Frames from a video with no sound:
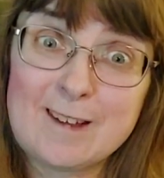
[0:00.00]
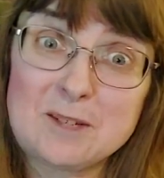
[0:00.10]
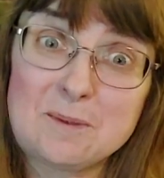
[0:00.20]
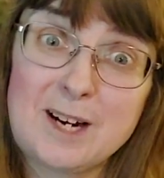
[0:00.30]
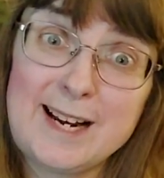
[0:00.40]

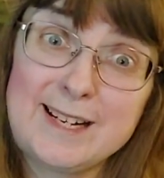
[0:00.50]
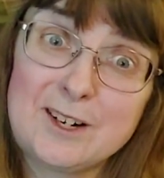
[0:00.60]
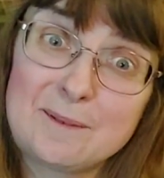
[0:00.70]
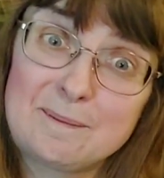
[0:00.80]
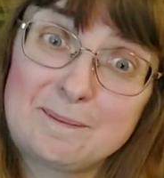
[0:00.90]
Guess what I did
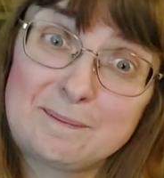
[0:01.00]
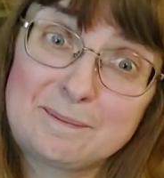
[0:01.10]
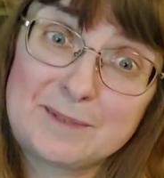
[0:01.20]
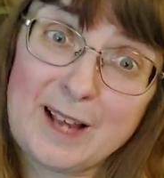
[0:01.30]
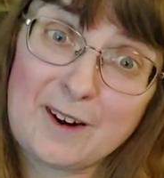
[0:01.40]
on
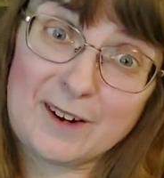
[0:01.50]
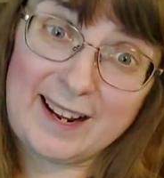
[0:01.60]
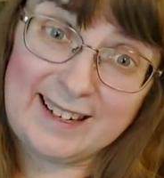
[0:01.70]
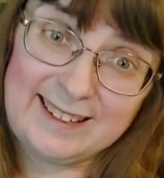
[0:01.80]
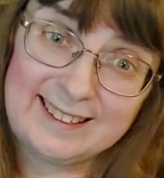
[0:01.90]

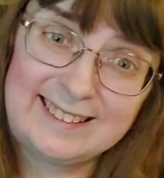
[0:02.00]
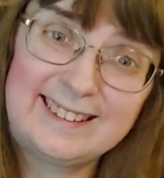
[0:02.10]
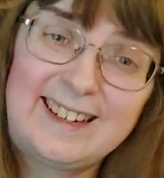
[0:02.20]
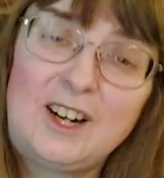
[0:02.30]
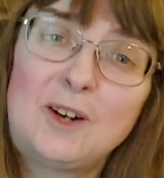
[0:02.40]
Saturday
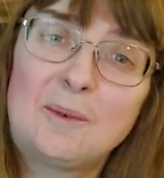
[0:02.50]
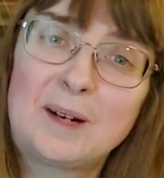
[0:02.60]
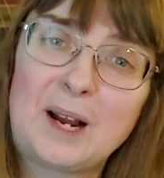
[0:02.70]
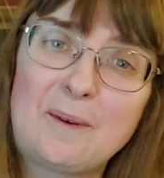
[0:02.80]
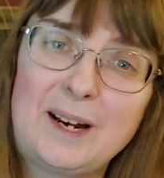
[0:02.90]

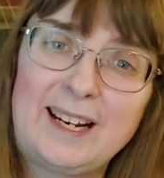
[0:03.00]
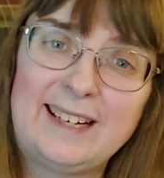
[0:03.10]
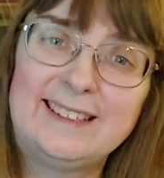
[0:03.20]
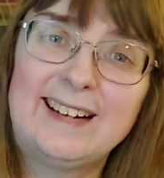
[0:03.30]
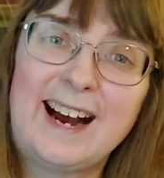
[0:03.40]
when I went
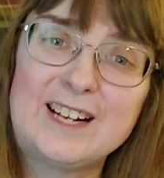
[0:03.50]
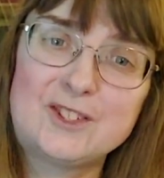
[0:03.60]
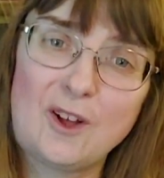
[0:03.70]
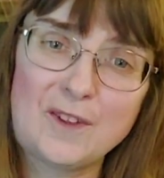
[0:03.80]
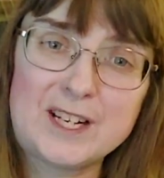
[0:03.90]
in? I
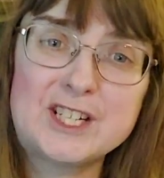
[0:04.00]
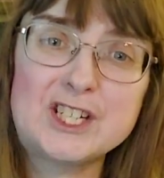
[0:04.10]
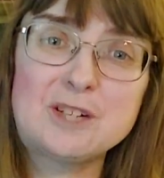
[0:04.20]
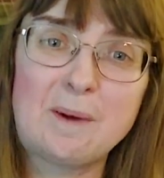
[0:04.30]
saw the condition